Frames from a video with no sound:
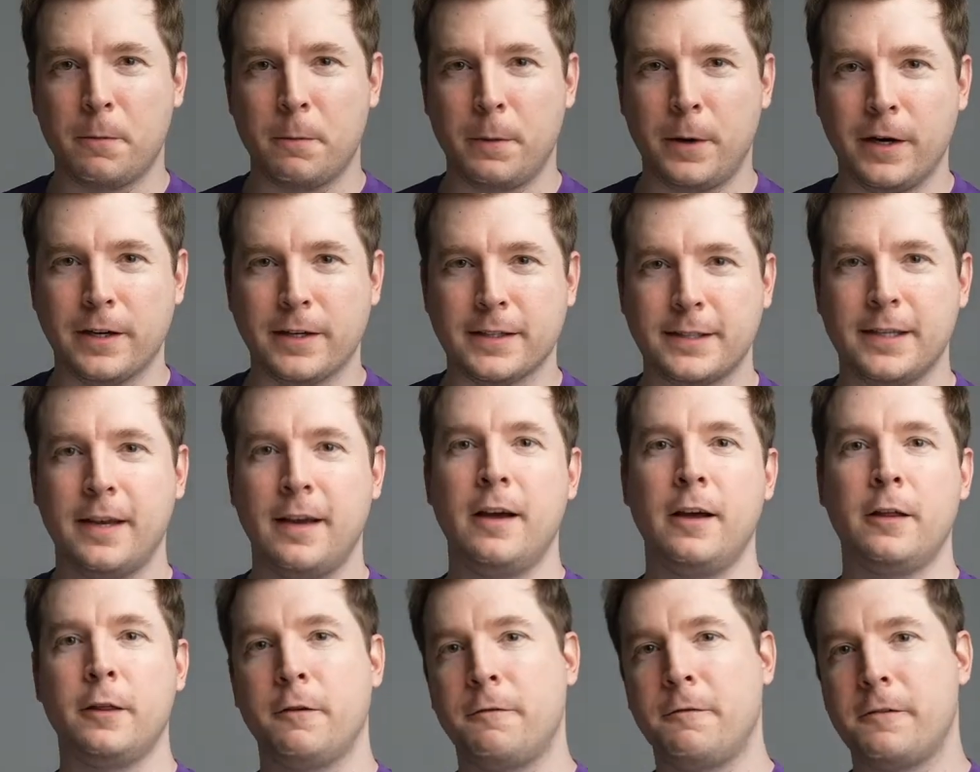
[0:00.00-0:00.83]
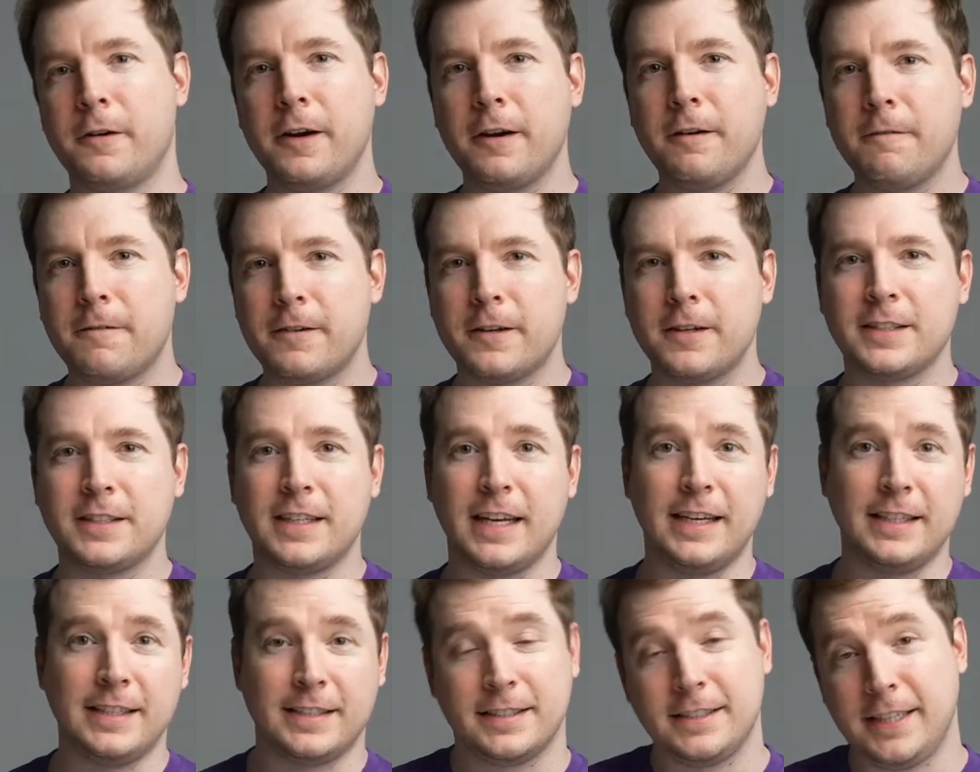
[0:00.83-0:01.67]
the box. The very first
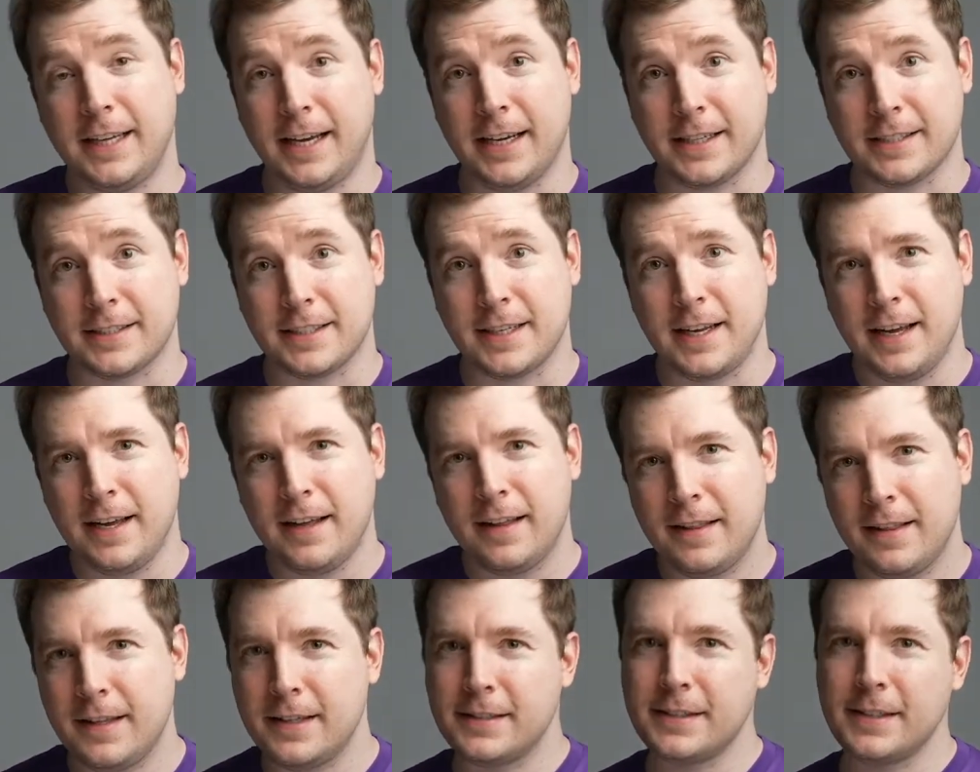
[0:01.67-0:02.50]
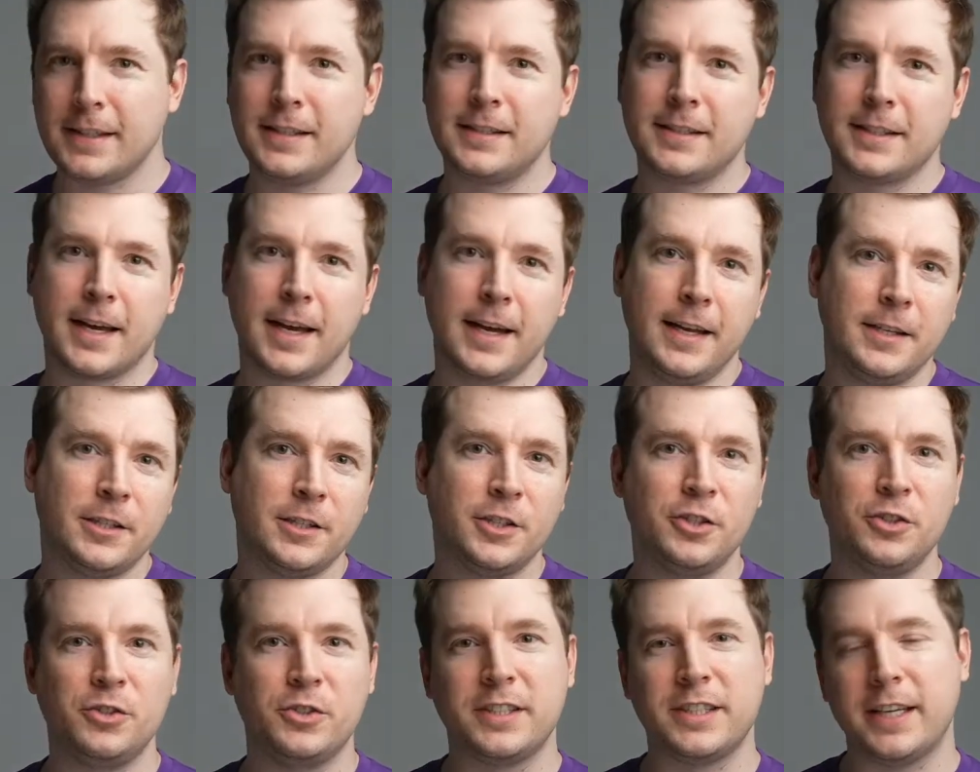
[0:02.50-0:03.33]
is text. This is akin
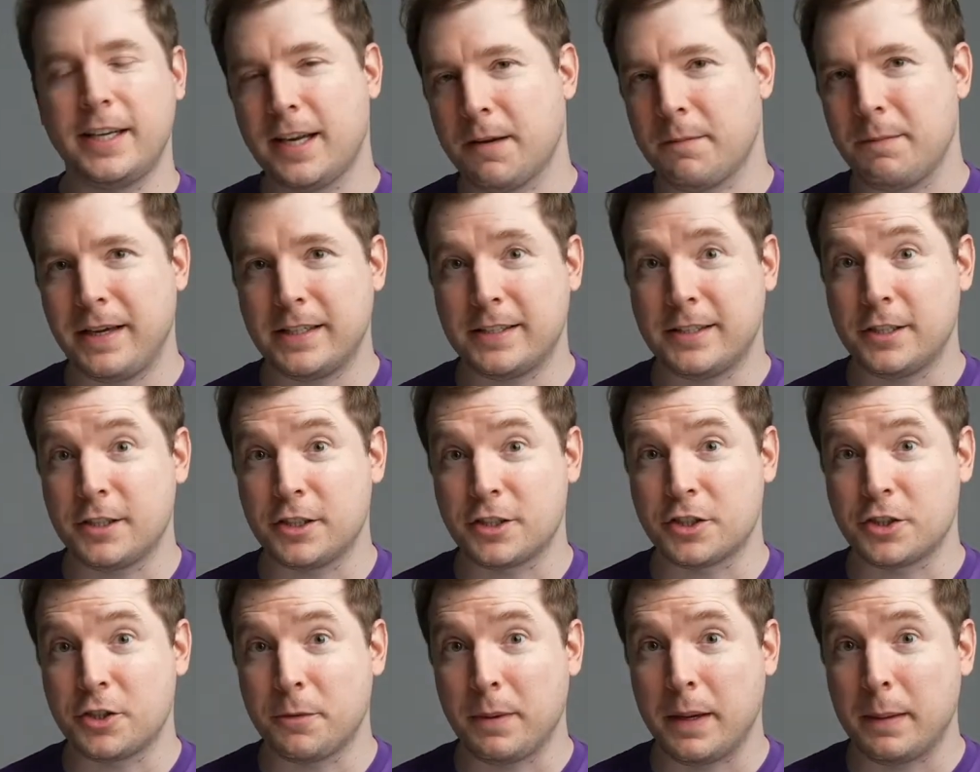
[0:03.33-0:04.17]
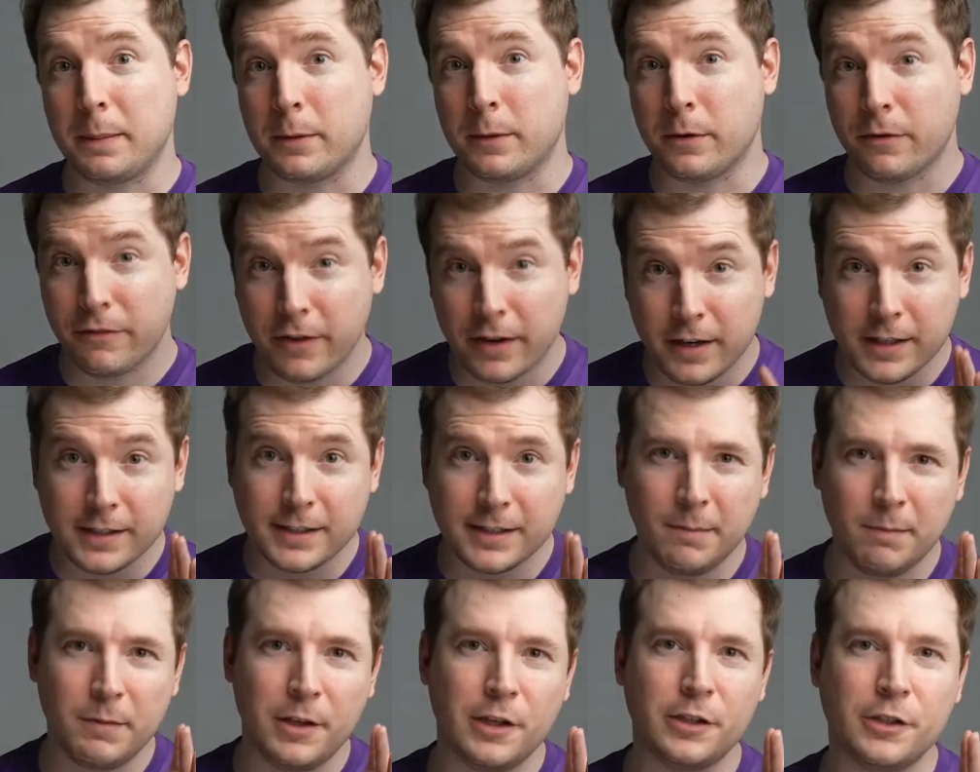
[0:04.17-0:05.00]
to sending messages to people, very
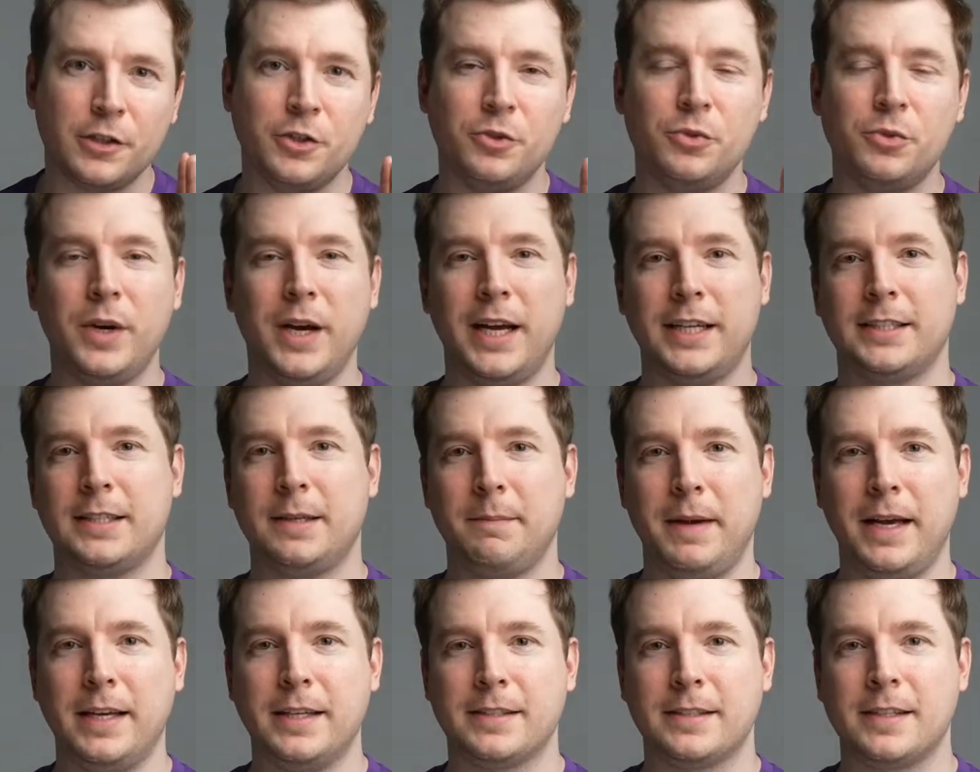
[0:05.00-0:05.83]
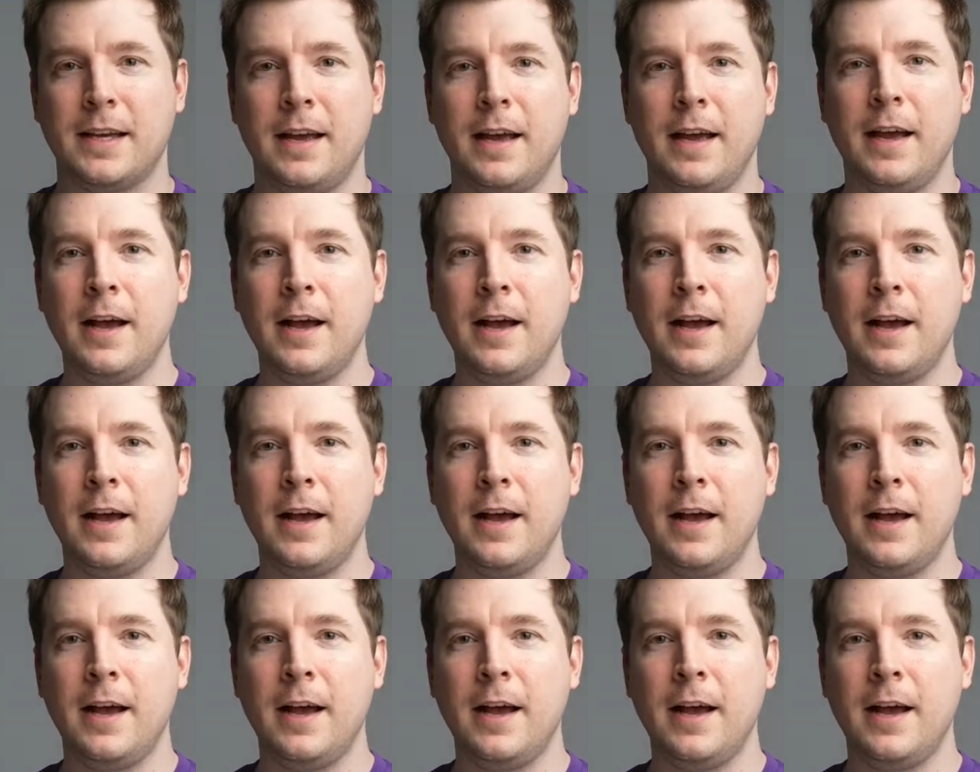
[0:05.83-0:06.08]
similar to SMS.